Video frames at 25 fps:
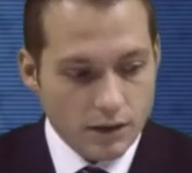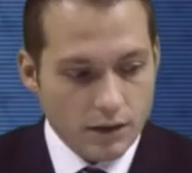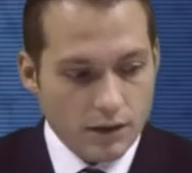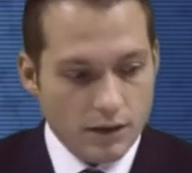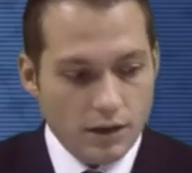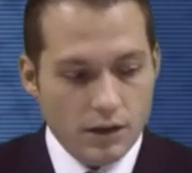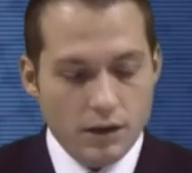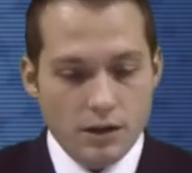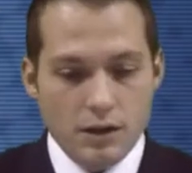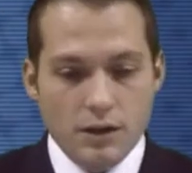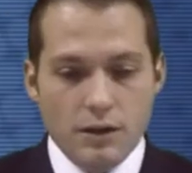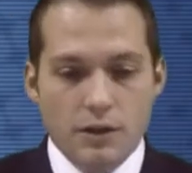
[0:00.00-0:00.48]

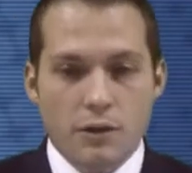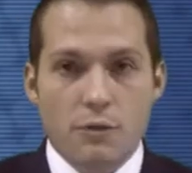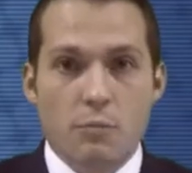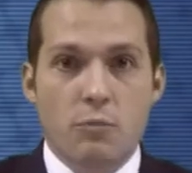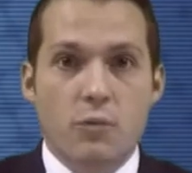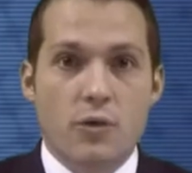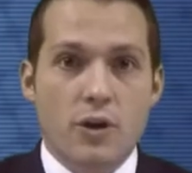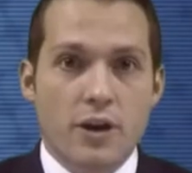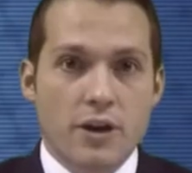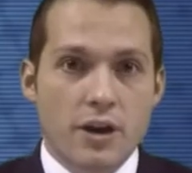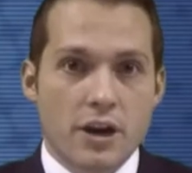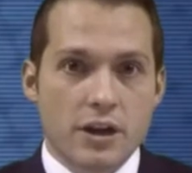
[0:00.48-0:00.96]
The
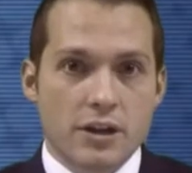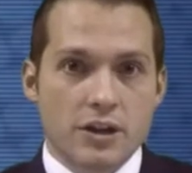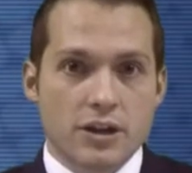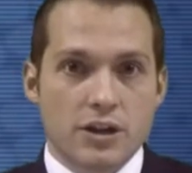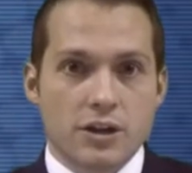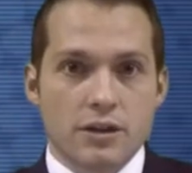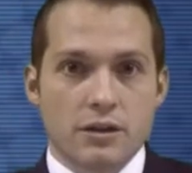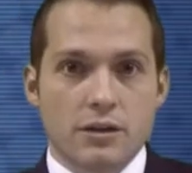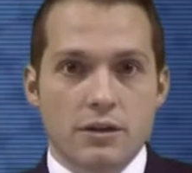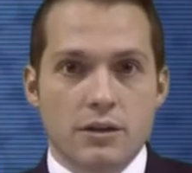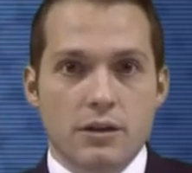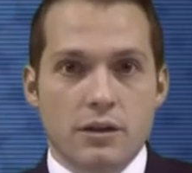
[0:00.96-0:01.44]

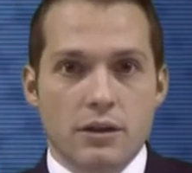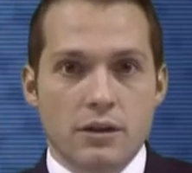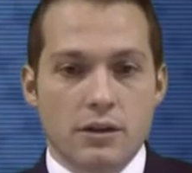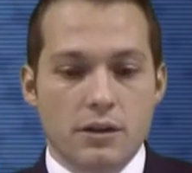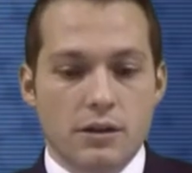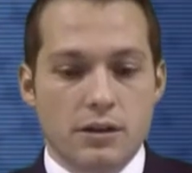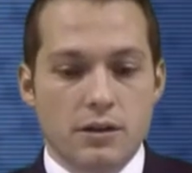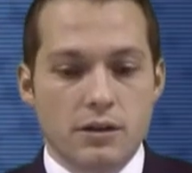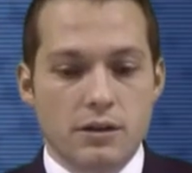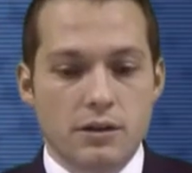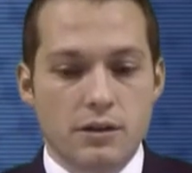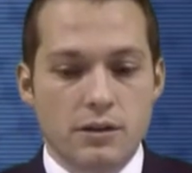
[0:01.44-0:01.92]
production
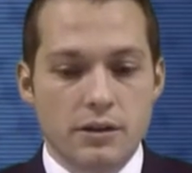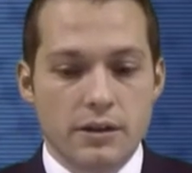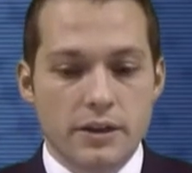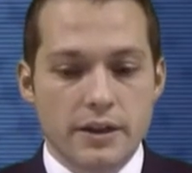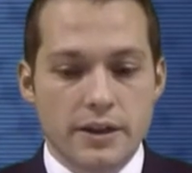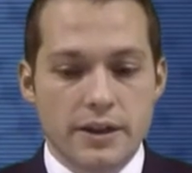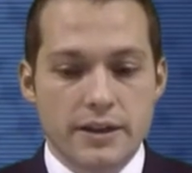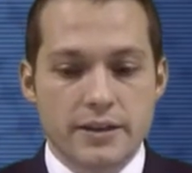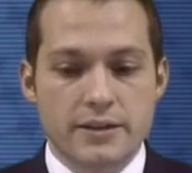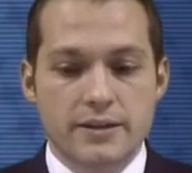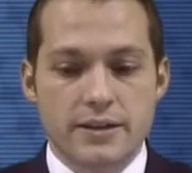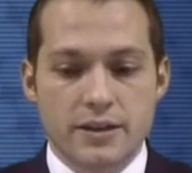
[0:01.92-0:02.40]

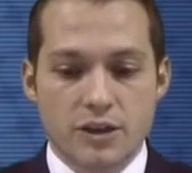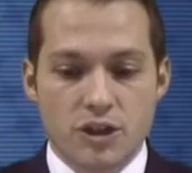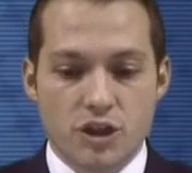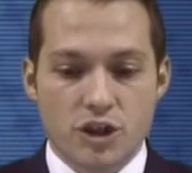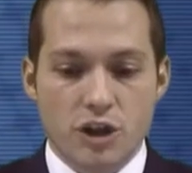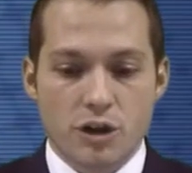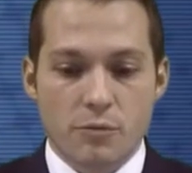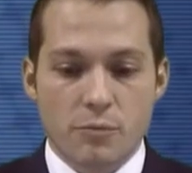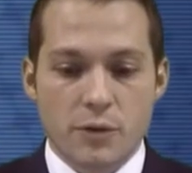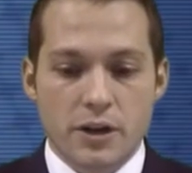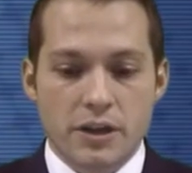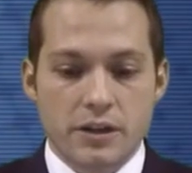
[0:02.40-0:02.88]
is in
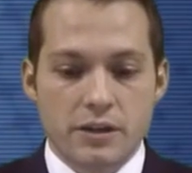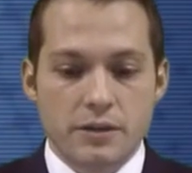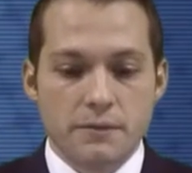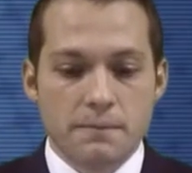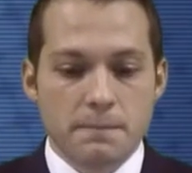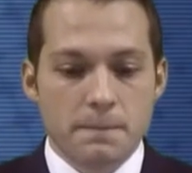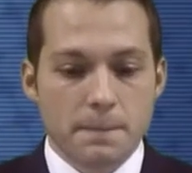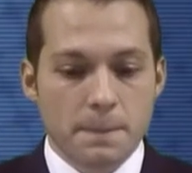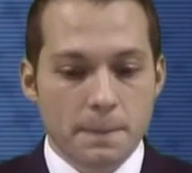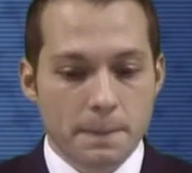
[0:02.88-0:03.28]
Germany.